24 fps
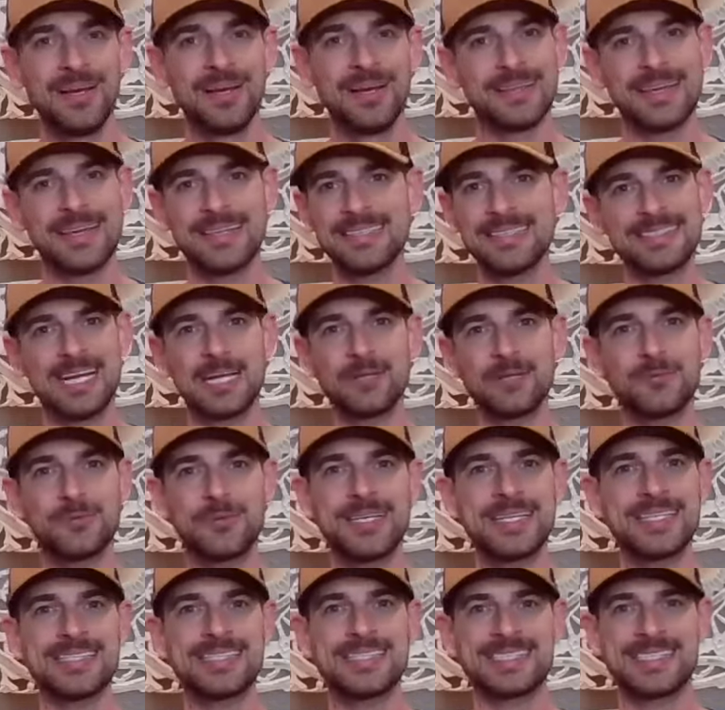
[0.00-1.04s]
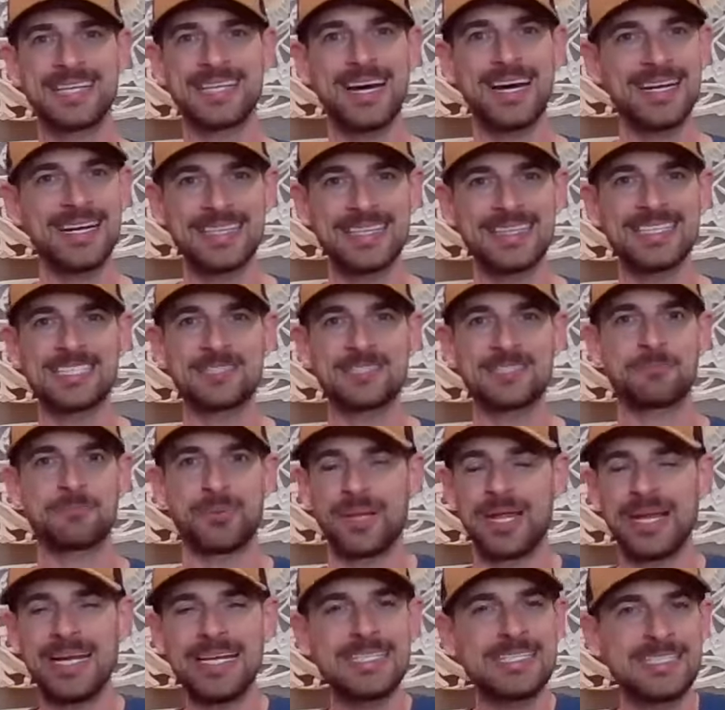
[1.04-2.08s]
A lot of times we get stuck in this
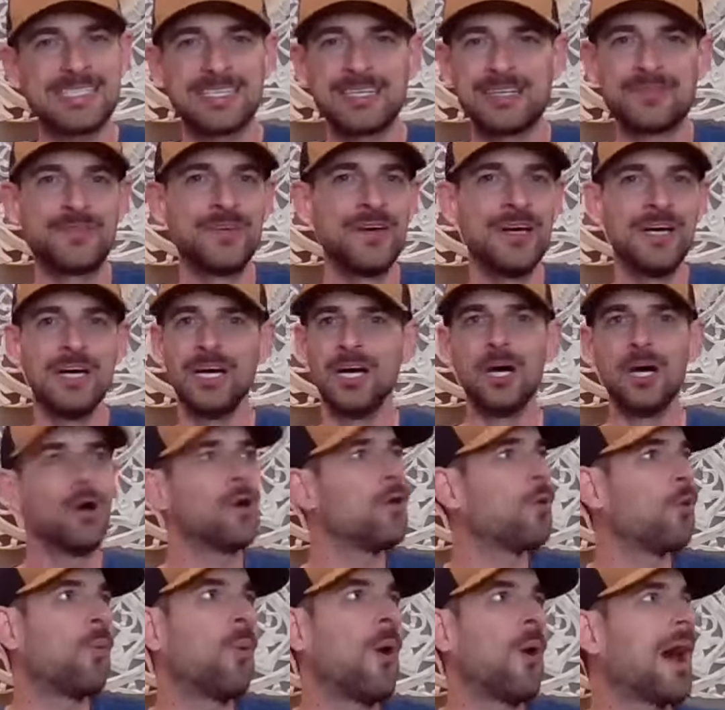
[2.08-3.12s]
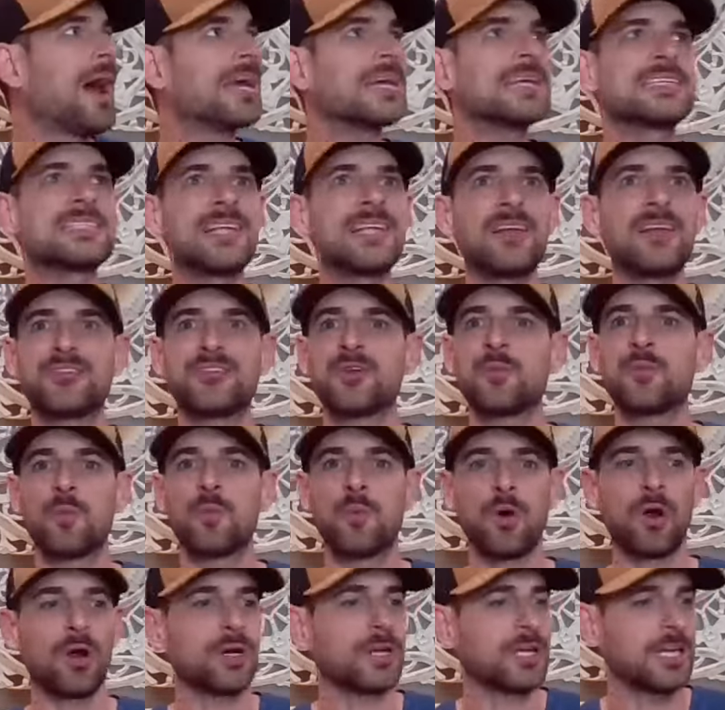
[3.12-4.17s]
place of why is nothing
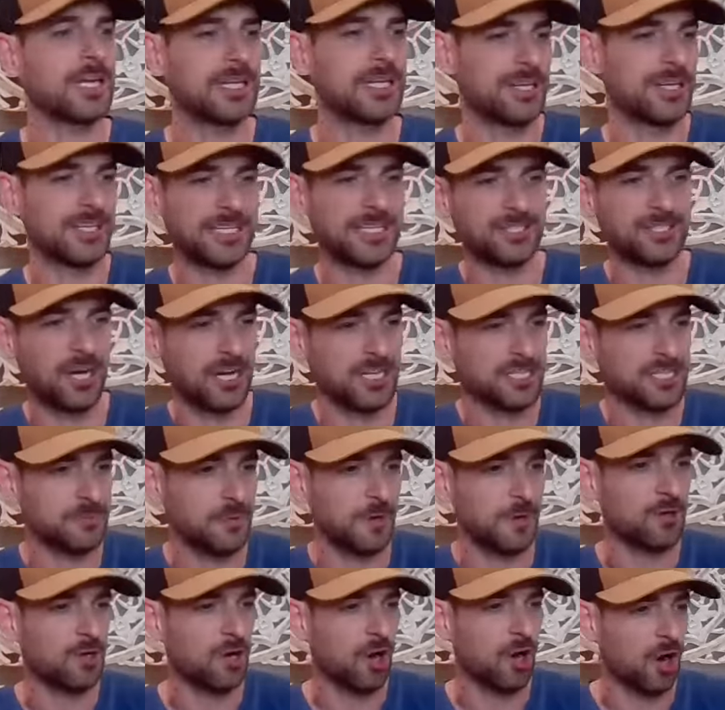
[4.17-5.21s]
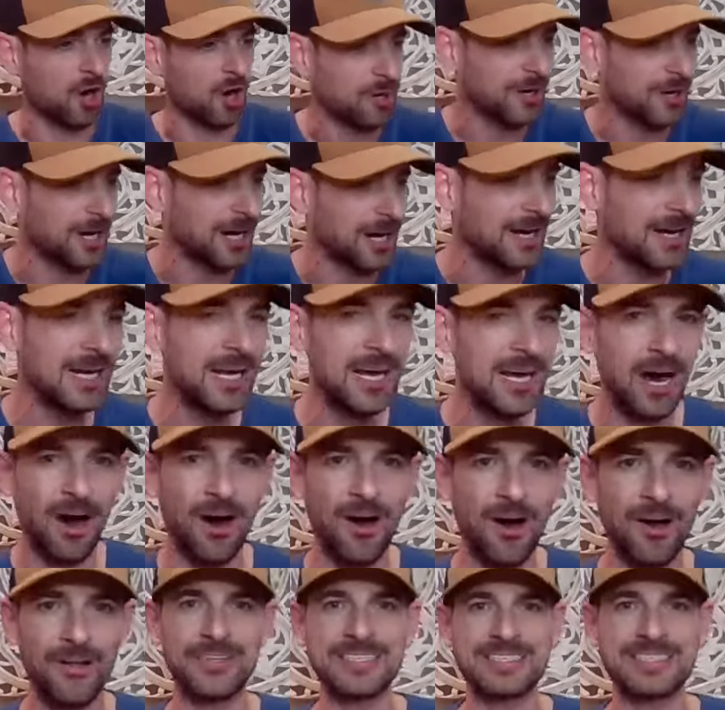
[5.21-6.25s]
working? You know, like he talks about karma,
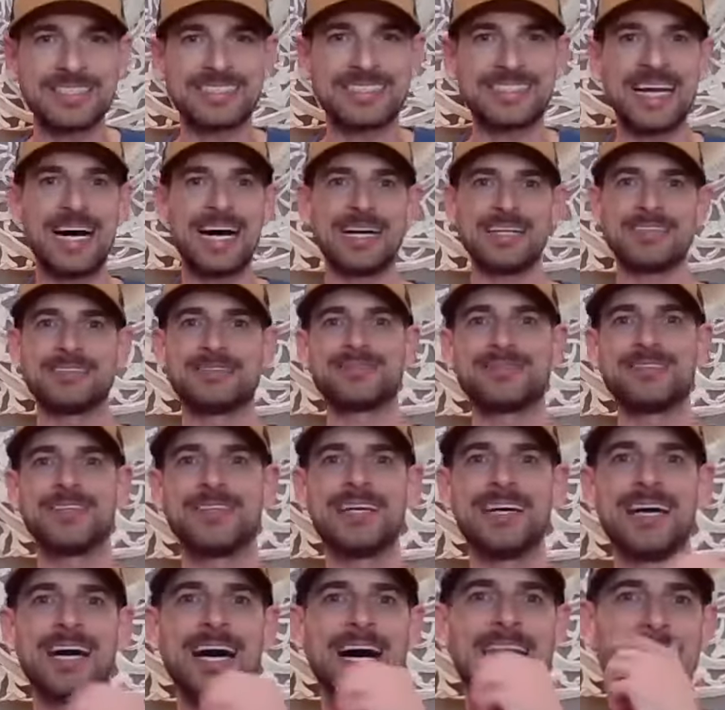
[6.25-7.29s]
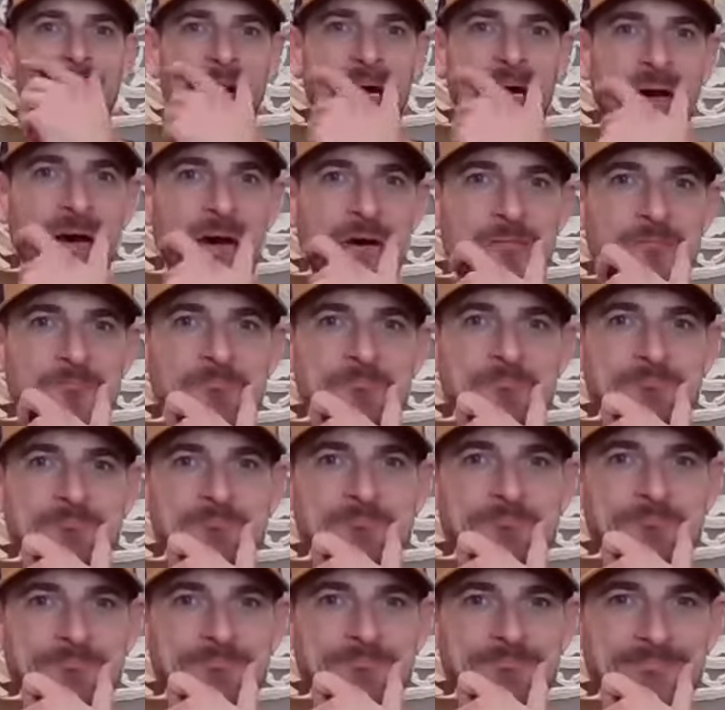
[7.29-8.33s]
all this stuff. Um,
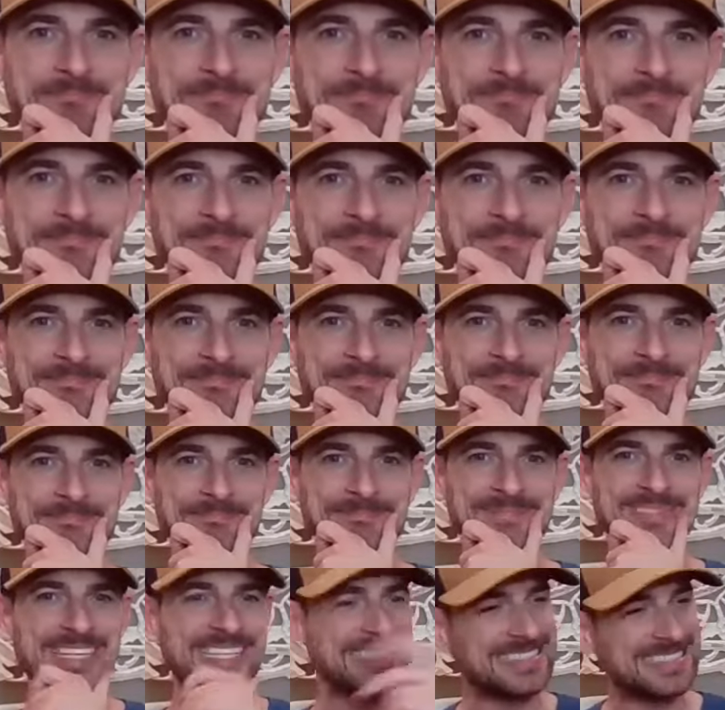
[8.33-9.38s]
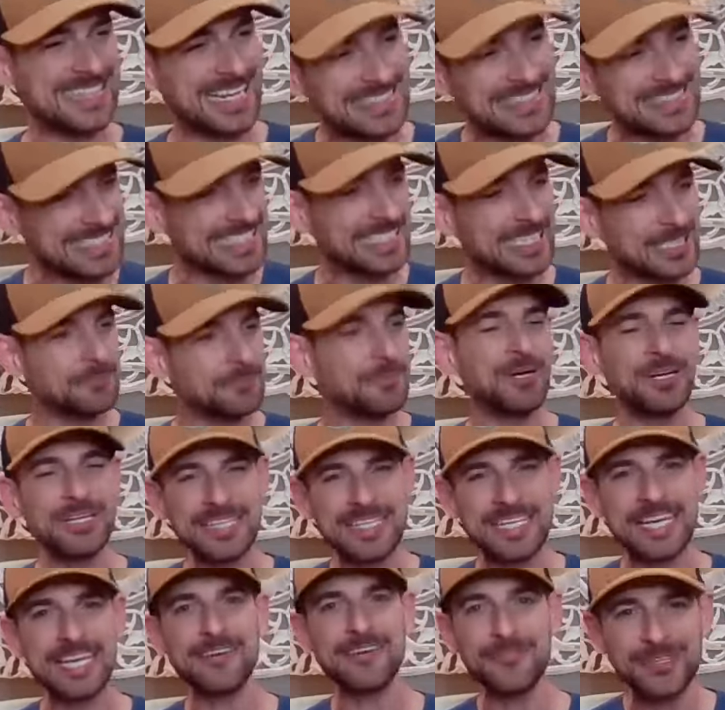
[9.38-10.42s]
he says it in the
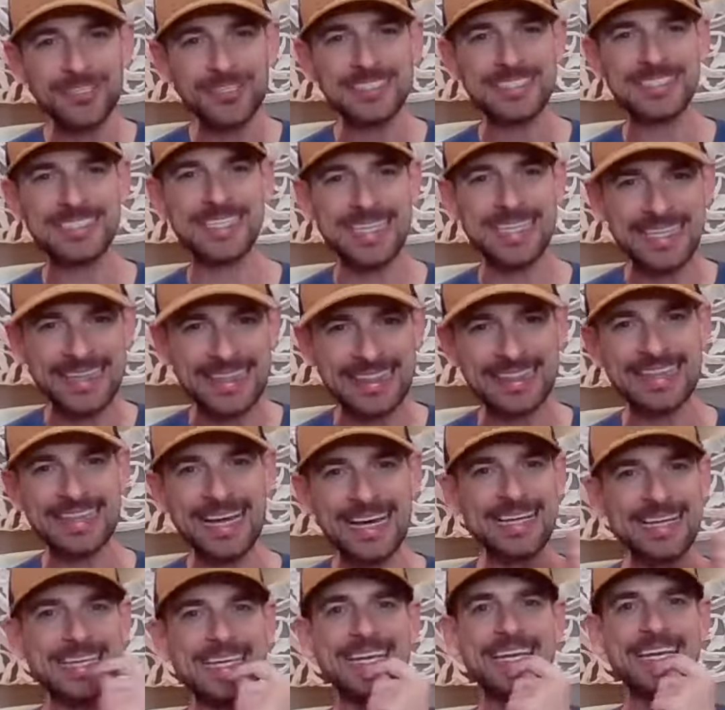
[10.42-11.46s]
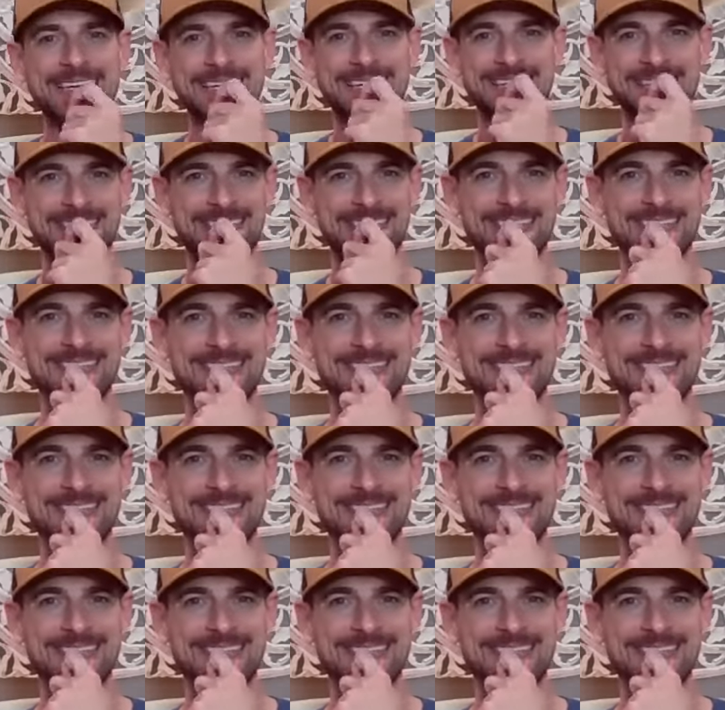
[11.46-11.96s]
book givers get lucky.